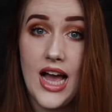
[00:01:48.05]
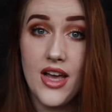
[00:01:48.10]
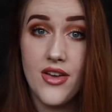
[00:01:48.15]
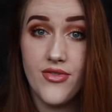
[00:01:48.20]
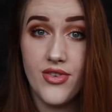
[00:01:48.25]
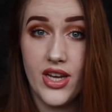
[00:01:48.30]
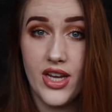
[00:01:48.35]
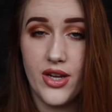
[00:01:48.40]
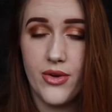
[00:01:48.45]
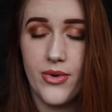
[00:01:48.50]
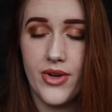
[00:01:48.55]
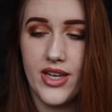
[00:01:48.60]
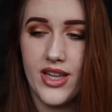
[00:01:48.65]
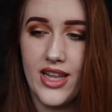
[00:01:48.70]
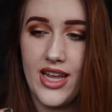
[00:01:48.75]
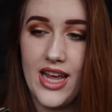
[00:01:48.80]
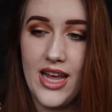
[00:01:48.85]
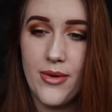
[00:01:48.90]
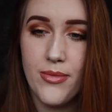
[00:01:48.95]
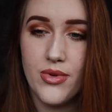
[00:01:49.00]
I'm very
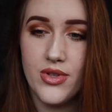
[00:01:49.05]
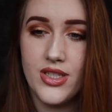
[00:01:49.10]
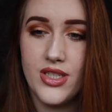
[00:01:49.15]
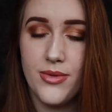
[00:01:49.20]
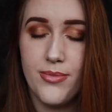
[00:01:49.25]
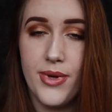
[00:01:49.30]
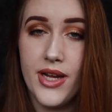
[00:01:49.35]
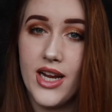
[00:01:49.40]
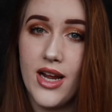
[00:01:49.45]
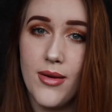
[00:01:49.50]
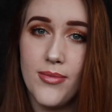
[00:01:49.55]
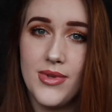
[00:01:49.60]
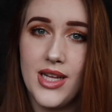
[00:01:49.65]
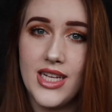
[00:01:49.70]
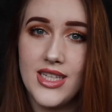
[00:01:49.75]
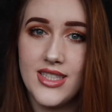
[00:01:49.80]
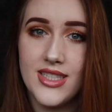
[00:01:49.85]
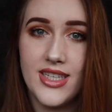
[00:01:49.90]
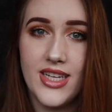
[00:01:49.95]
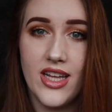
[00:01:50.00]
quickly able to pick up
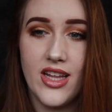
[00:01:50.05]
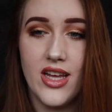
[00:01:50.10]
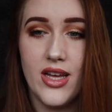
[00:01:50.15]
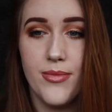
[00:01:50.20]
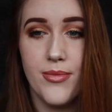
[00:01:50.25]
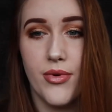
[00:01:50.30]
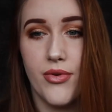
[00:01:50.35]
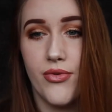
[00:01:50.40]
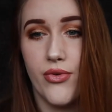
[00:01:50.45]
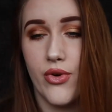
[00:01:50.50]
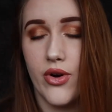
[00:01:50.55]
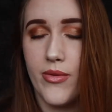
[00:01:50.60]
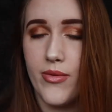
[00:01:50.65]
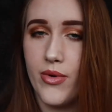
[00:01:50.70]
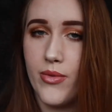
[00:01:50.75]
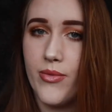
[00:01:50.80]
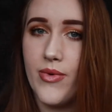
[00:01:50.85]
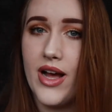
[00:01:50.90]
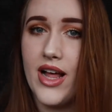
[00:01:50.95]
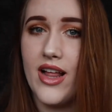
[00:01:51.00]
that skill and perform
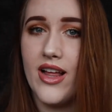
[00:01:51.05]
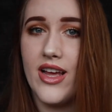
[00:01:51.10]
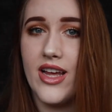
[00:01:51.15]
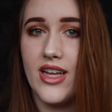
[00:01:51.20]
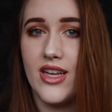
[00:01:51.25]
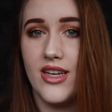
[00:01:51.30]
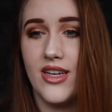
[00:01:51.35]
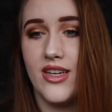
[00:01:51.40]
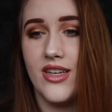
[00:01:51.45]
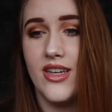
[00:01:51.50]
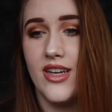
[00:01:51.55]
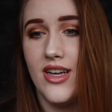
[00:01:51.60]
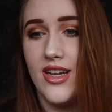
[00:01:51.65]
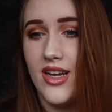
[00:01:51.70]
it well and